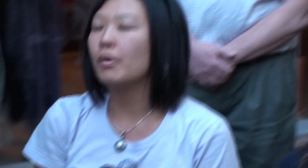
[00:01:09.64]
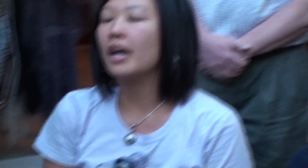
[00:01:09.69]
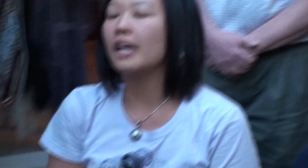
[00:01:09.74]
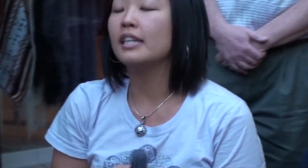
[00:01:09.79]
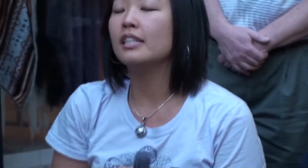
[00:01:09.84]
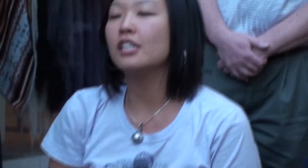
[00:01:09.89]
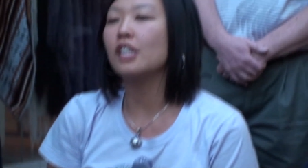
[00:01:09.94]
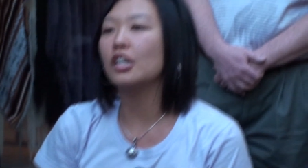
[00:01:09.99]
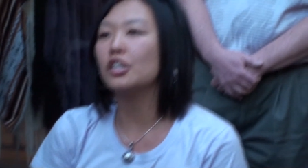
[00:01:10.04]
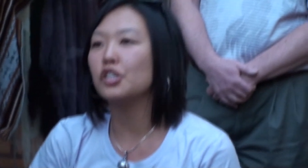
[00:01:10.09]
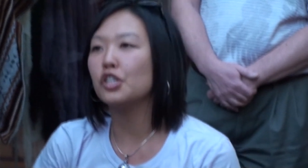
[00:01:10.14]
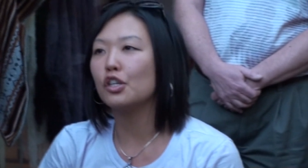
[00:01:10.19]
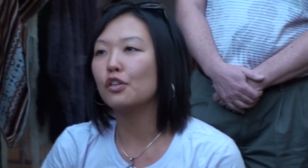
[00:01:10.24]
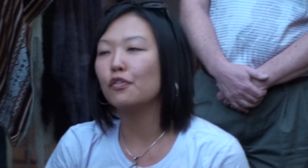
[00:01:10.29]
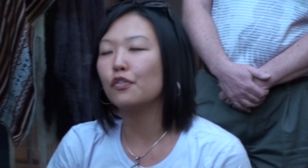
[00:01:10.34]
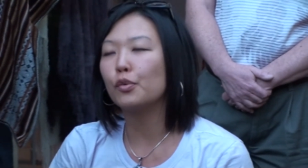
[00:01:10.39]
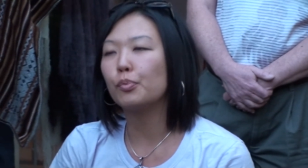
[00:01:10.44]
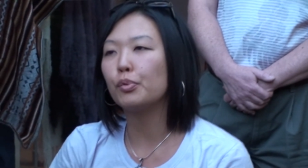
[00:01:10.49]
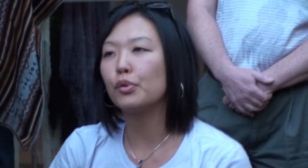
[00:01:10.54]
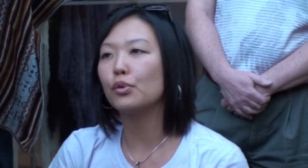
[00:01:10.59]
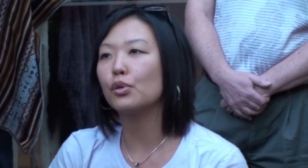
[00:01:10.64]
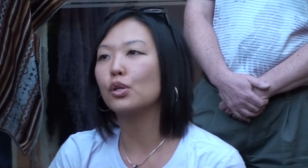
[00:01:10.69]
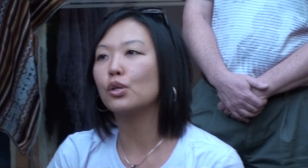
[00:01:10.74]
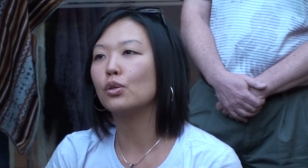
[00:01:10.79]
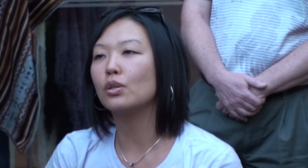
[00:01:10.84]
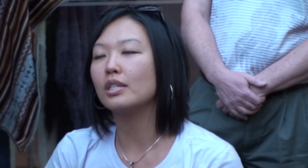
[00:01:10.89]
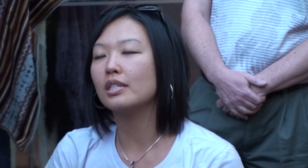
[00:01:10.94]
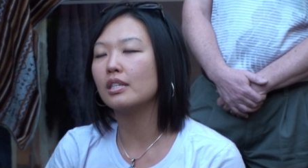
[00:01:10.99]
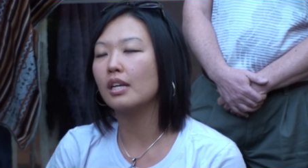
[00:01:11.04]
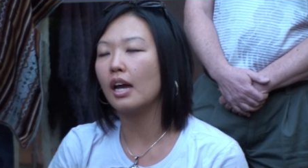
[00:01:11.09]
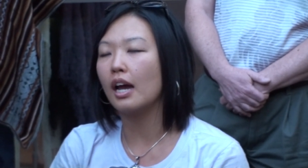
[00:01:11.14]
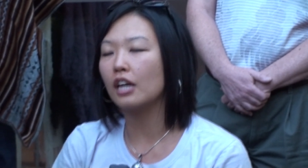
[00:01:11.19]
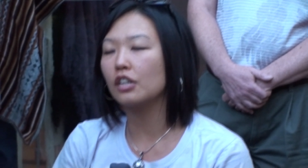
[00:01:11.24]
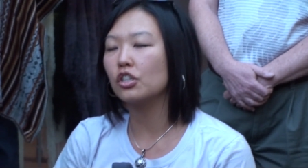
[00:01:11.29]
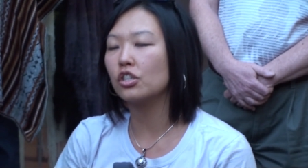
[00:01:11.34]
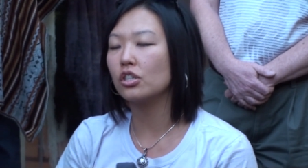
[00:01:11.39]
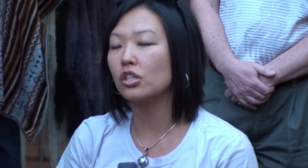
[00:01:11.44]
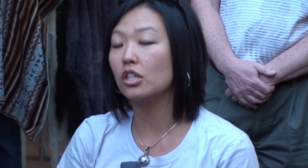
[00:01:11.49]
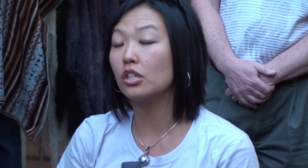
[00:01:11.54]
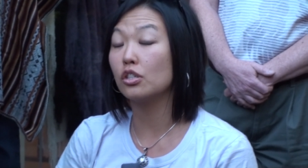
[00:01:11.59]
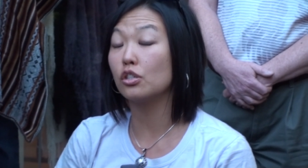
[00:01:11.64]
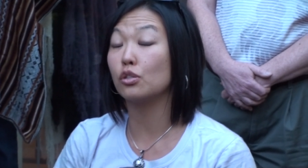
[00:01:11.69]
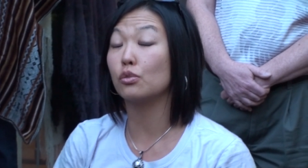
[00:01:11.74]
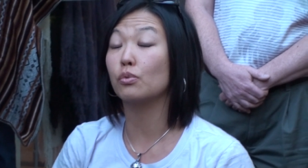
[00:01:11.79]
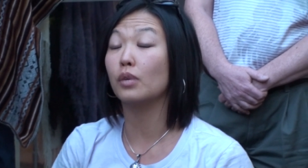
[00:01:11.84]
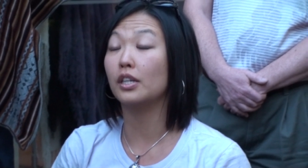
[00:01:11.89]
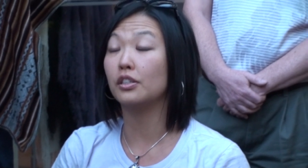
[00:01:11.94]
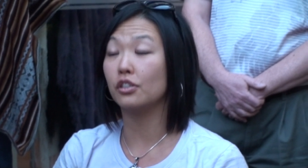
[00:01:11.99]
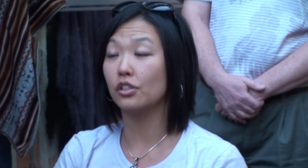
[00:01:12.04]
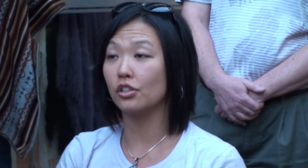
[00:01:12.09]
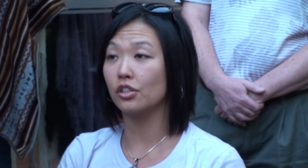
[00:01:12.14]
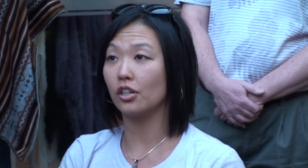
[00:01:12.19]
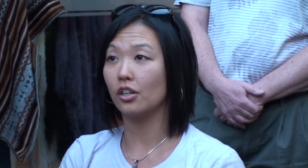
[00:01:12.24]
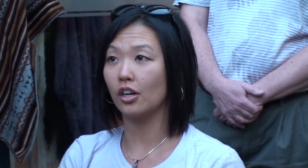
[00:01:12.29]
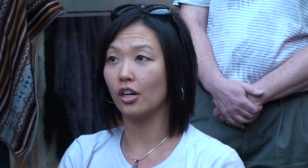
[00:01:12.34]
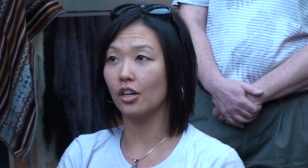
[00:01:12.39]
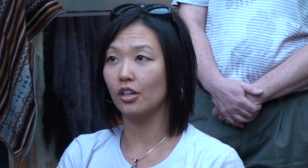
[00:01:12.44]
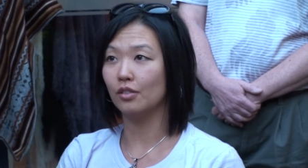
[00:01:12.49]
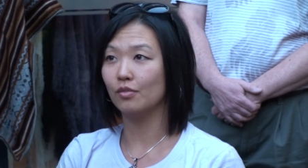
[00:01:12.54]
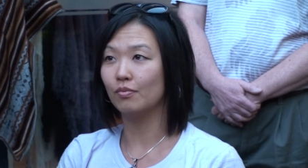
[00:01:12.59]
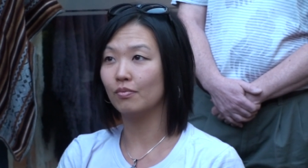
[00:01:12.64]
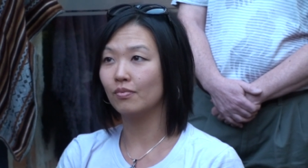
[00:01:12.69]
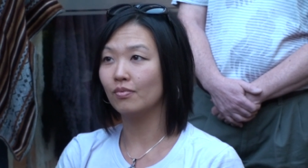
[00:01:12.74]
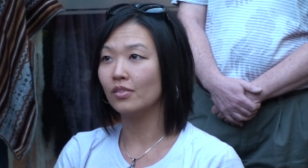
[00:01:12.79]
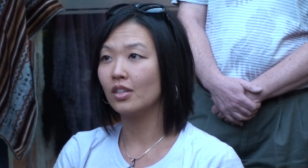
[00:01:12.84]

My intention for Peru is to actually surrender to her.